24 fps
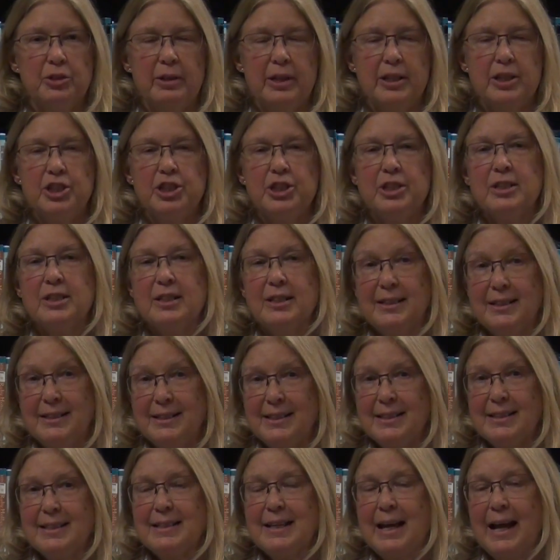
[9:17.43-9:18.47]
and she's going to
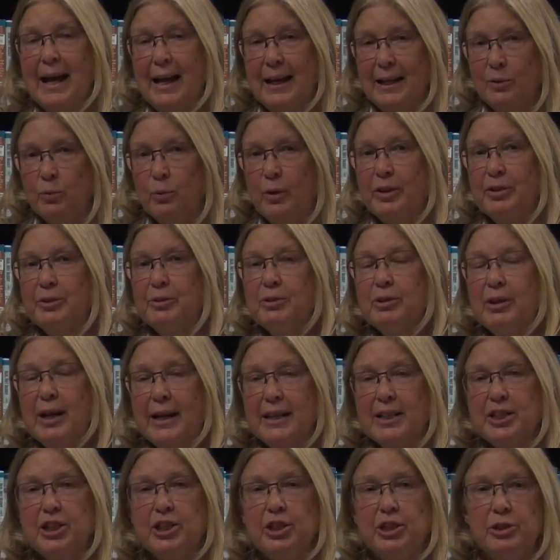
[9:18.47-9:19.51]
decide whether or
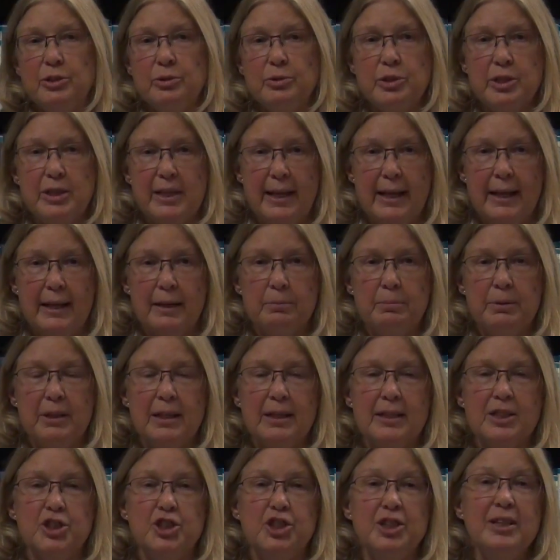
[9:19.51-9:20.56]
not to use that
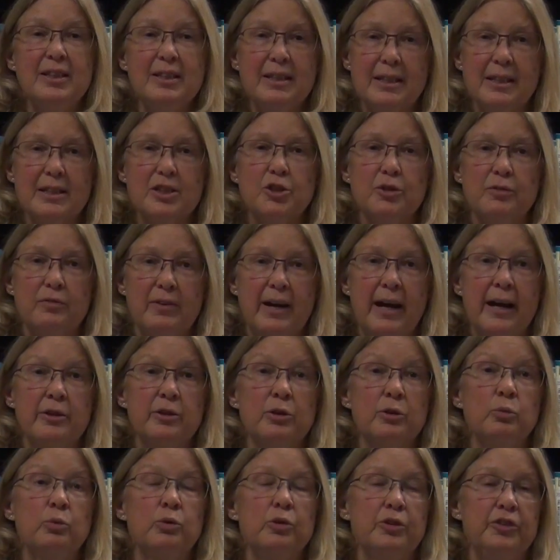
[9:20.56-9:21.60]
because she thinks her
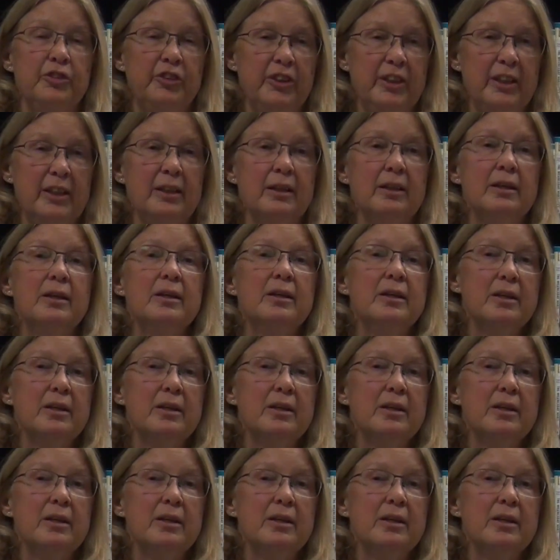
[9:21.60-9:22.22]
father will see